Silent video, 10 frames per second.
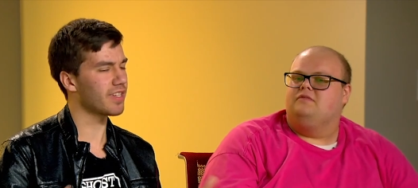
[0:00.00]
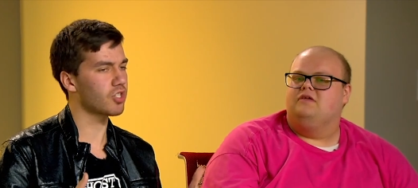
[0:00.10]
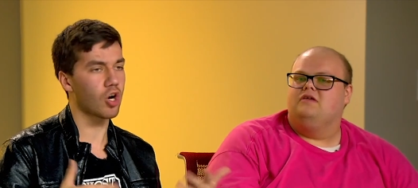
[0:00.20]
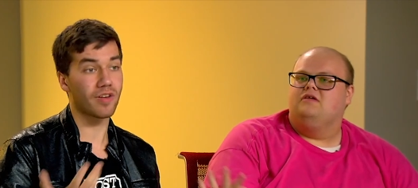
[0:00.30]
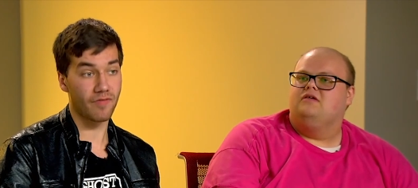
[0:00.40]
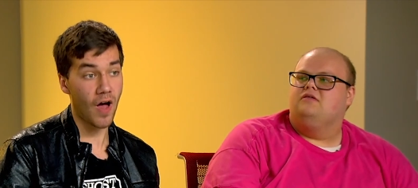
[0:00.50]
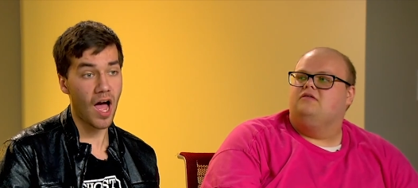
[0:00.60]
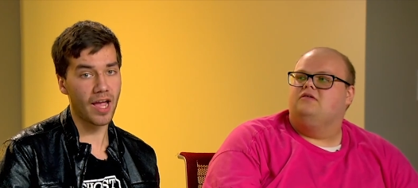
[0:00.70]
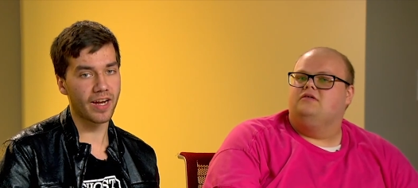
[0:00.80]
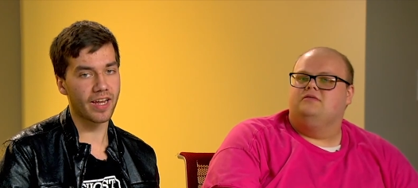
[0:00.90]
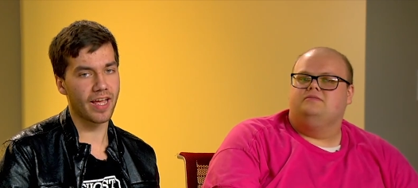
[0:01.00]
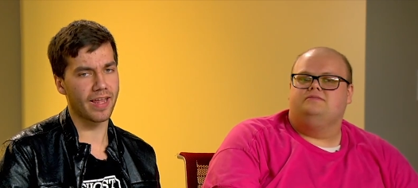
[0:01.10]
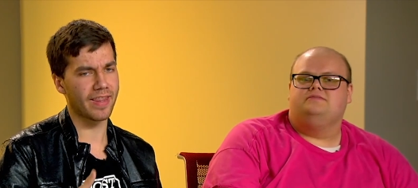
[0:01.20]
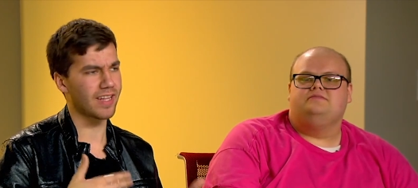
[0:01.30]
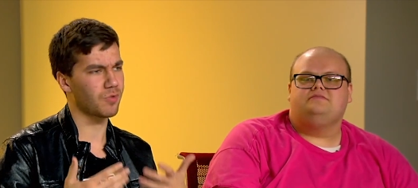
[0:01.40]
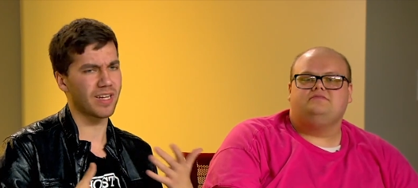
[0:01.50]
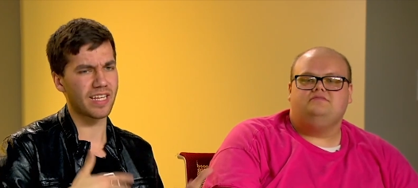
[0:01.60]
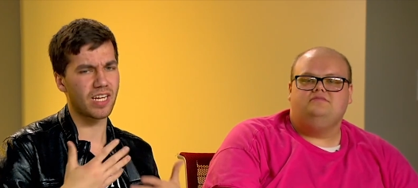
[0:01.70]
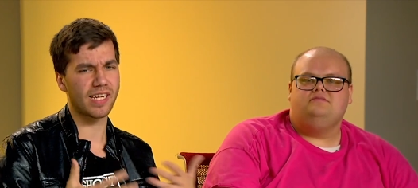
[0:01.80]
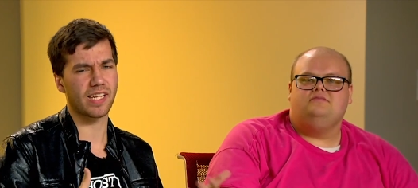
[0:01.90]
Speaker 1: he started Vine, and that's where
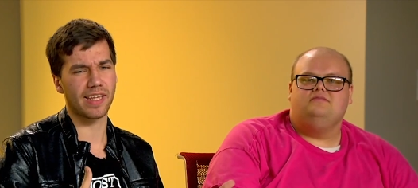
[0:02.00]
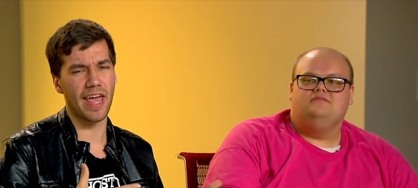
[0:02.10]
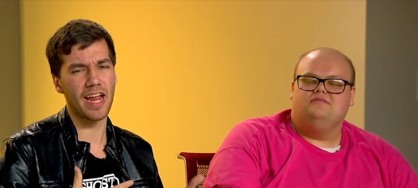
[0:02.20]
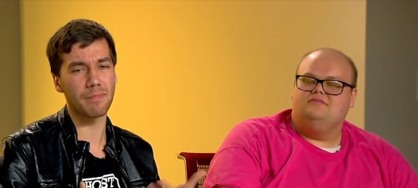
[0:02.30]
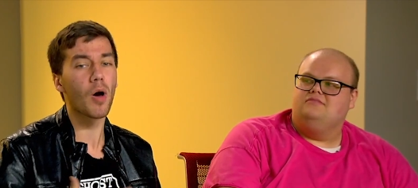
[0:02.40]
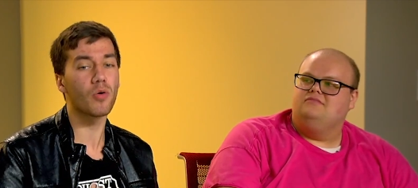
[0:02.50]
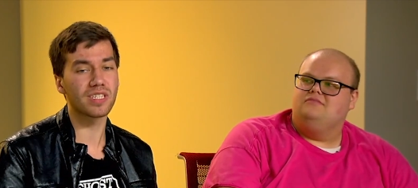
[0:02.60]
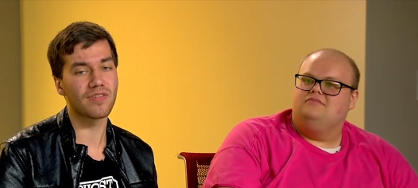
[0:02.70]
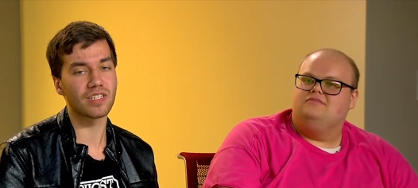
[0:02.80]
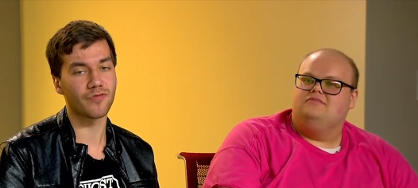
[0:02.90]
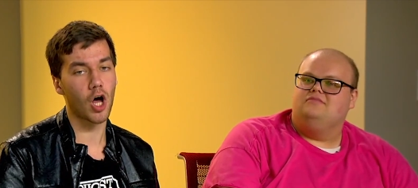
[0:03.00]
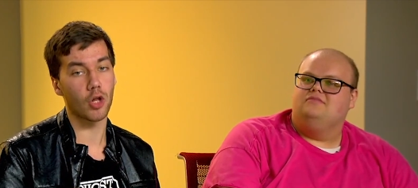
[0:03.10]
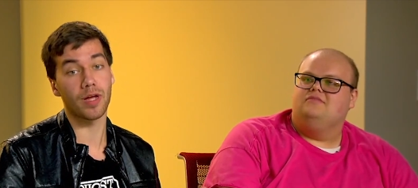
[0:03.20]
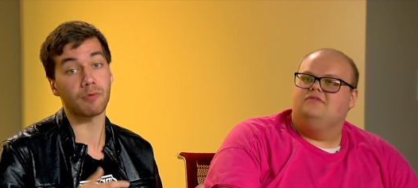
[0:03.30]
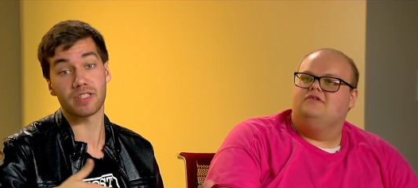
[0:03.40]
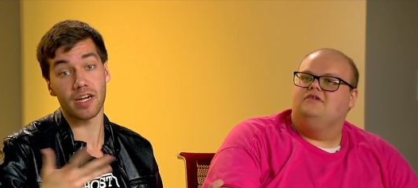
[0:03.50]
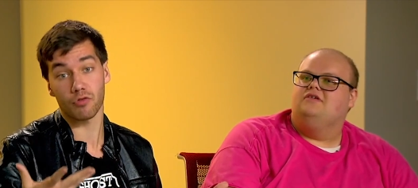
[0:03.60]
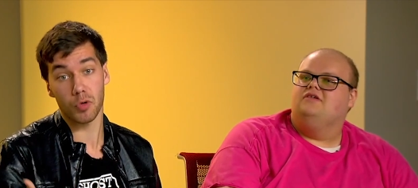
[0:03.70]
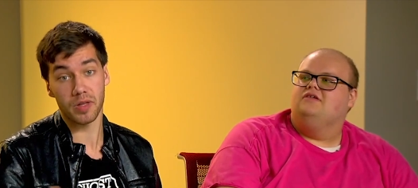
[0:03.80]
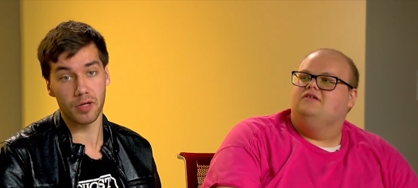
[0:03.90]
he gained most of his following, which then
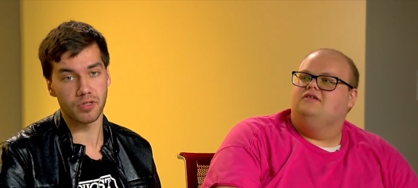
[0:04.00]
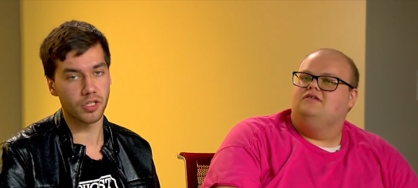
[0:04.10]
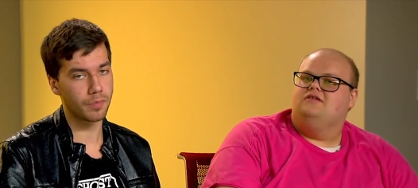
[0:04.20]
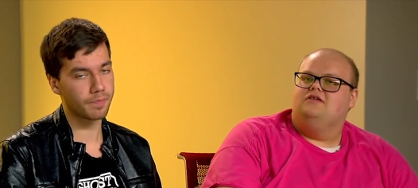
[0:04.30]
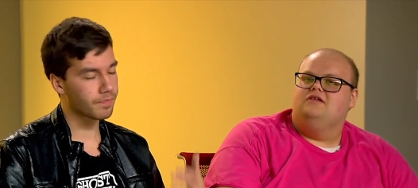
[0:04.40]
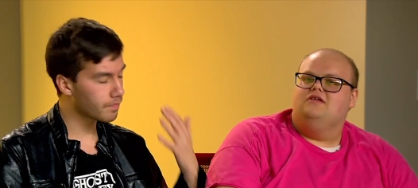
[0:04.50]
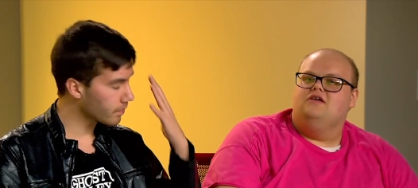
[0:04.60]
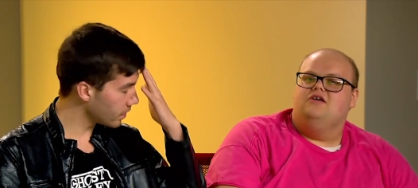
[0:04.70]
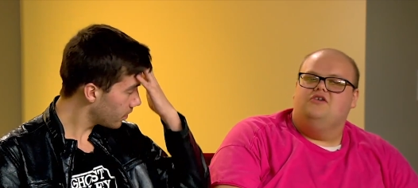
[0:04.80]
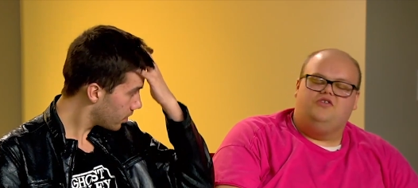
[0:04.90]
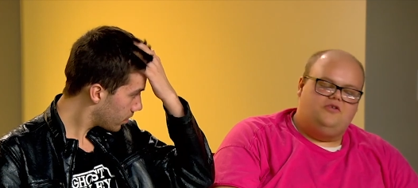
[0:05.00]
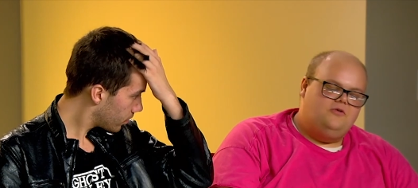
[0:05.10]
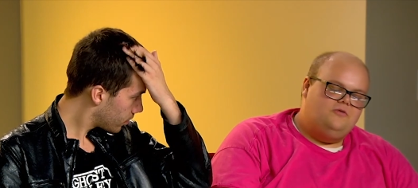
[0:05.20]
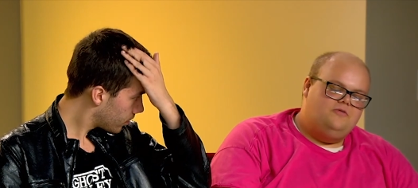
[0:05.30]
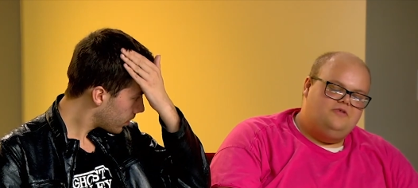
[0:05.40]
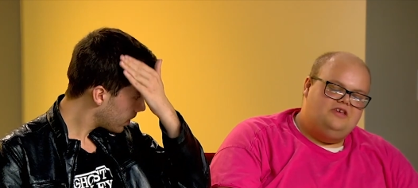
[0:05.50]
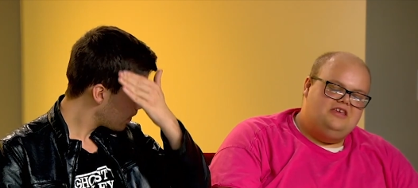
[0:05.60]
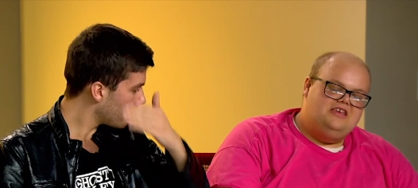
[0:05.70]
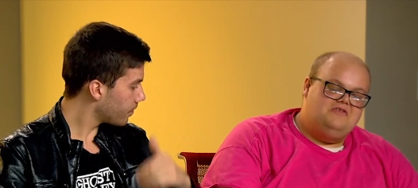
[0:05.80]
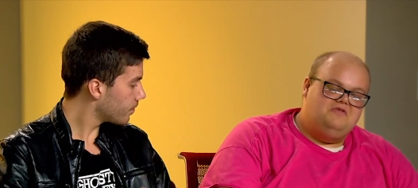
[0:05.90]
grew with YouTube
Speaker 2: so
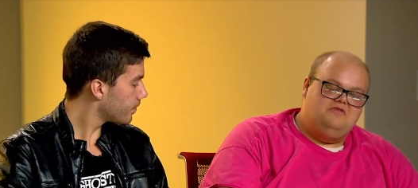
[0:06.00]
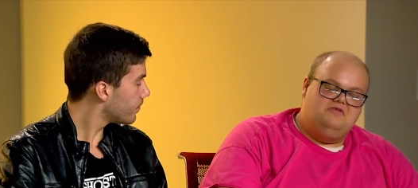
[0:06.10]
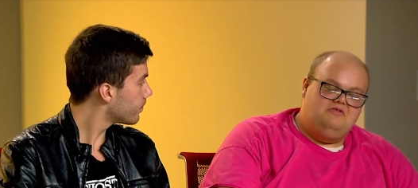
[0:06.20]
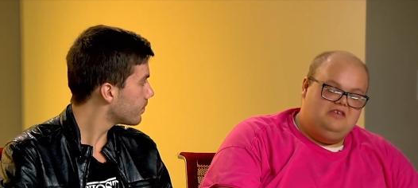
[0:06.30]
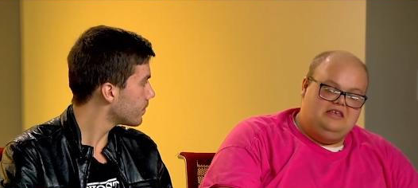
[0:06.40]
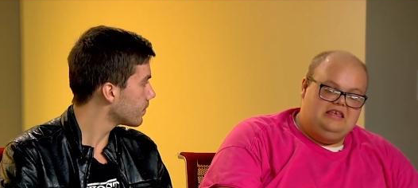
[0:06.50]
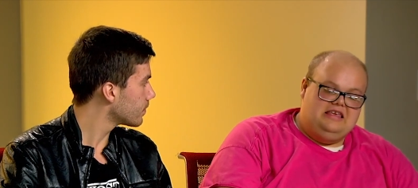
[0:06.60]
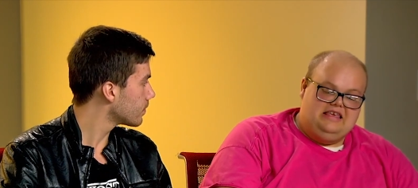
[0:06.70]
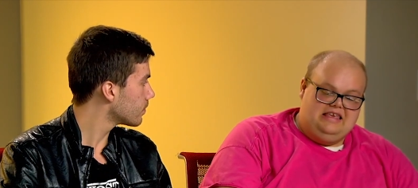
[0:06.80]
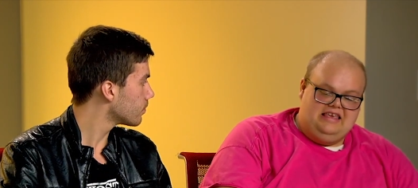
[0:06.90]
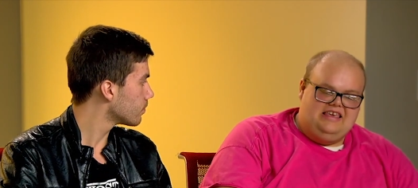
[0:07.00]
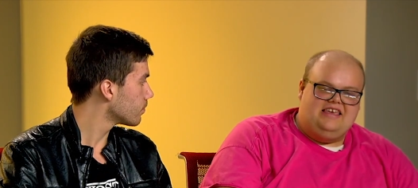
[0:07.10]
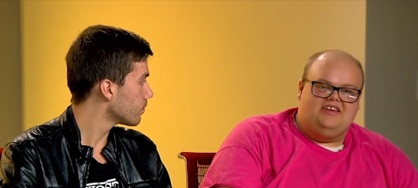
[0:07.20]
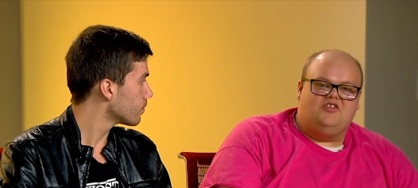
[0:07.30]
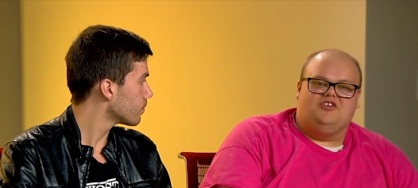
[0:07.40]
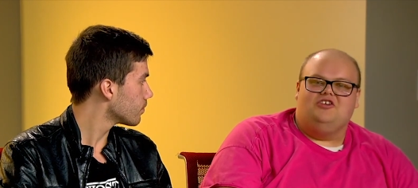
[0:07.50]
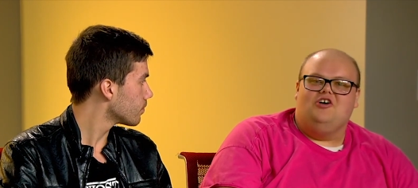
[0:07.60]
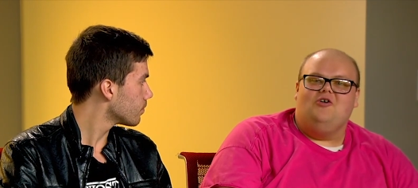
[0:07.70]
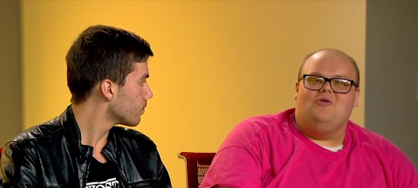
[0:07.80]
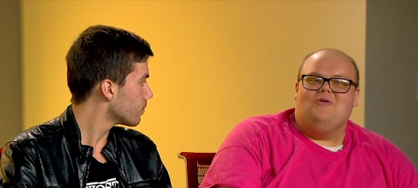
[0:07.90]
he he doesn't
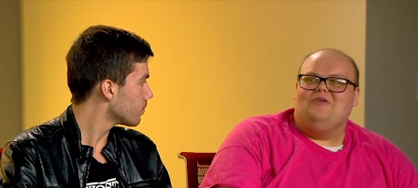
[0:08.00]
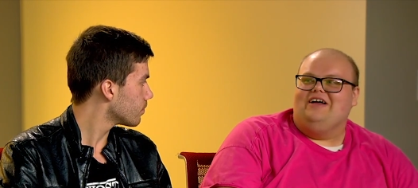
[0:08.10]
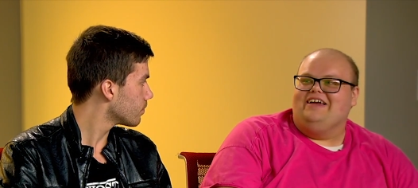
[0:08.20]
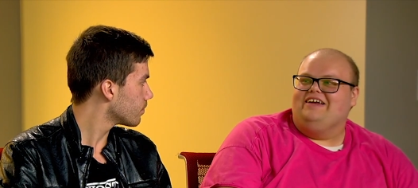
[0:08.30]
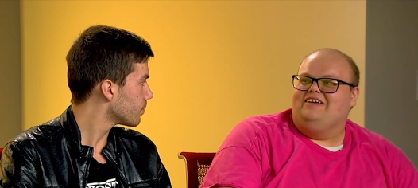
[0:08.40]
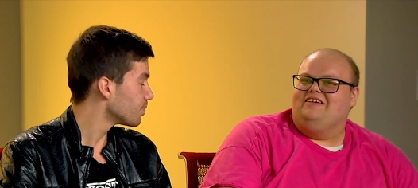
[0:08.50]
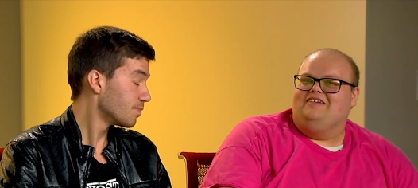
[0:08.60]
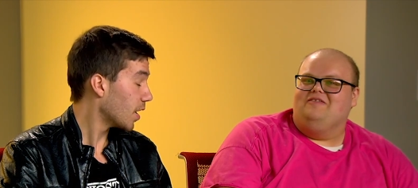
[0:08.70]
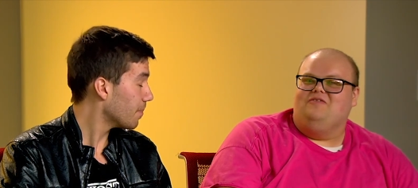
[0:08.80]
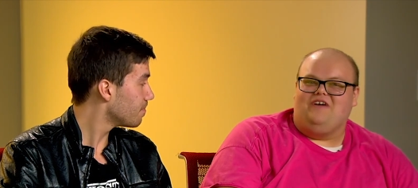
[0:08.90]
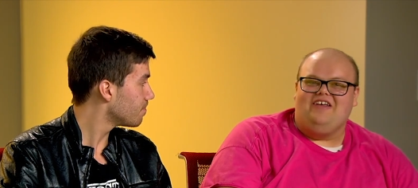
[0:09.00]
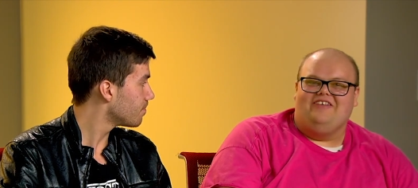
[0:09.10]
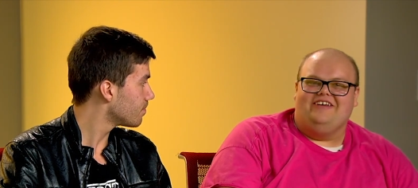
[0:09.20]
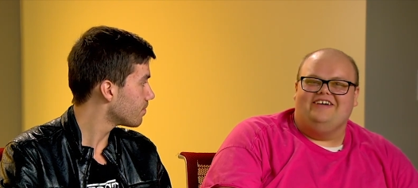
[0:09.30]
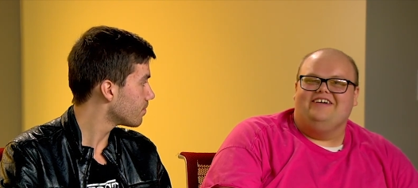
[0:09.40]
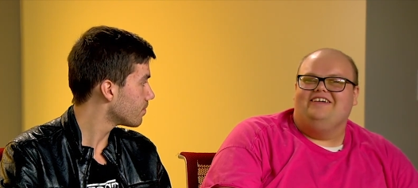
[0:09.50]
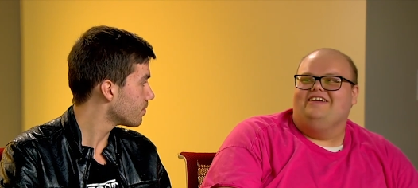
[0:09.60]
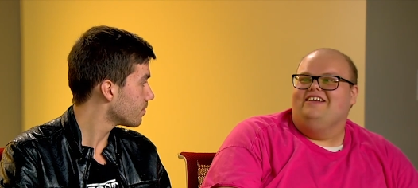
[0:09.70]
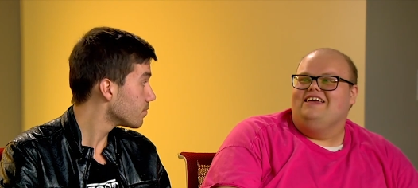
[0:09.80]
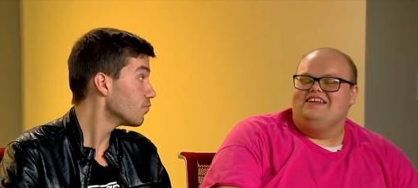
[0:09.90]
know like failure.
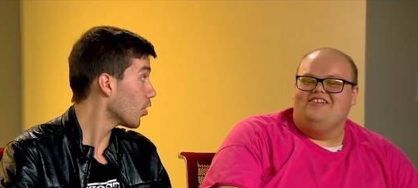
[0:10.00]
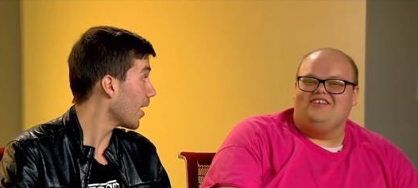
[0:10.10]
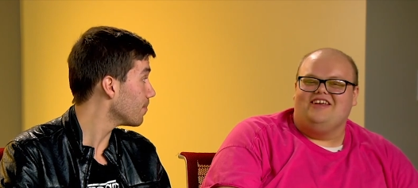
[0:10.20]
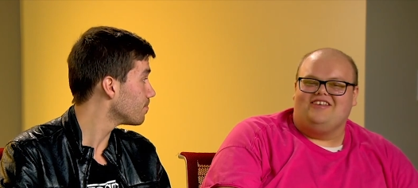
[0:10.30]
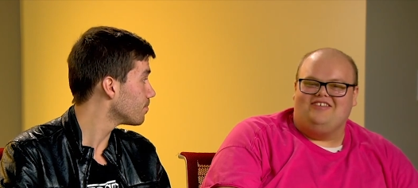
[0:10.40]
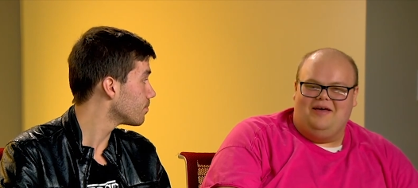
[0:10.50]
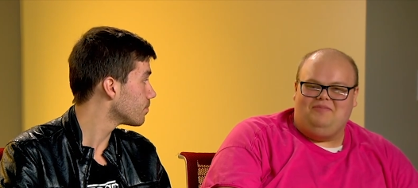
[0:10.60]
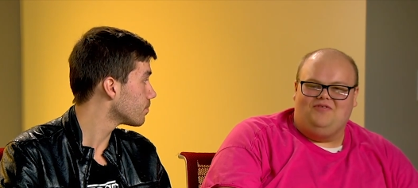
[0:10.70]
He doesn't right. accept